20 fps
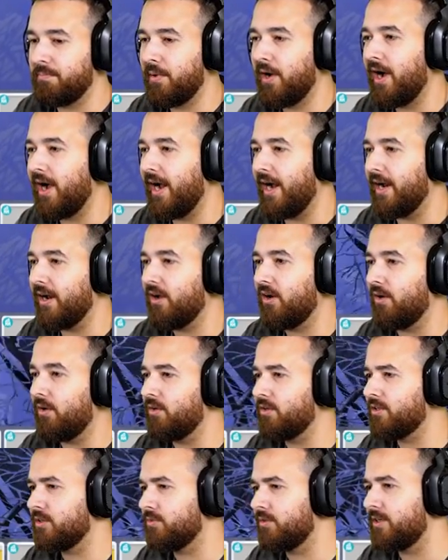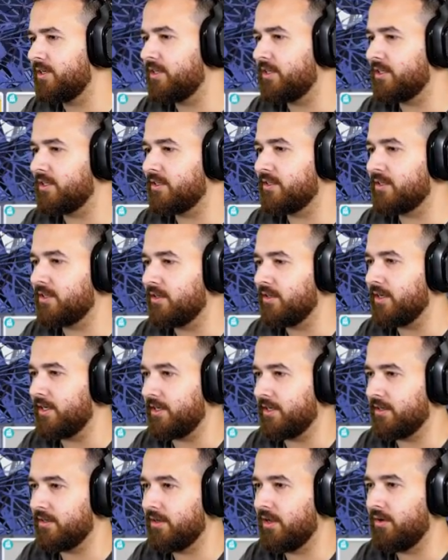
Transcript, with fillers: But... Oh, also, what did it just delete?